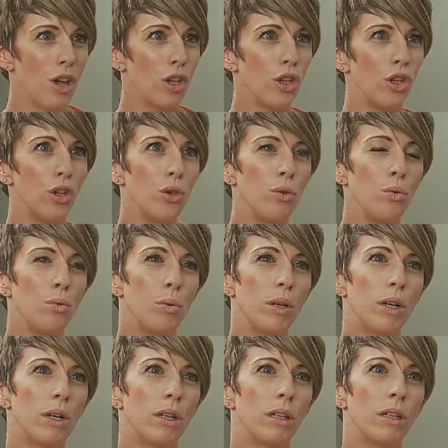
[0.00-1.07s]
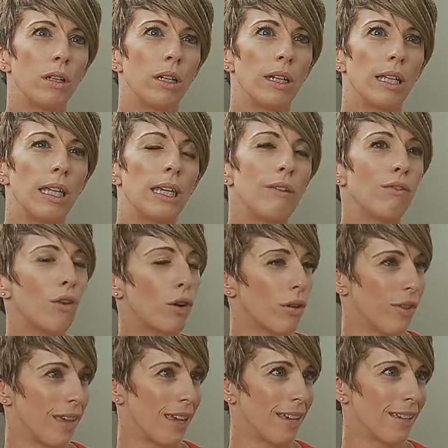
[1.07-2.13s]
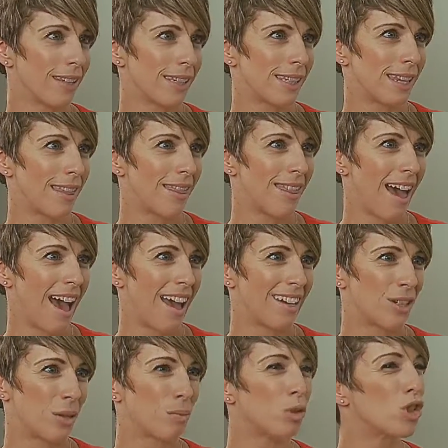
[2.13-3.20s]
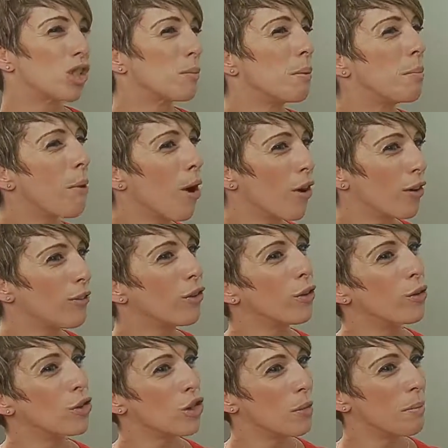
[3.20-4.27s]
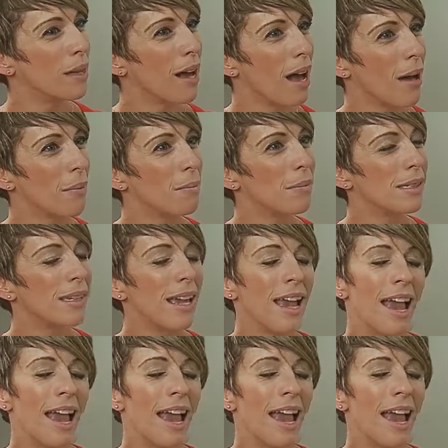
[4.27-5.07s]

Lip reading: you will give her things that will just be part of who she becomes.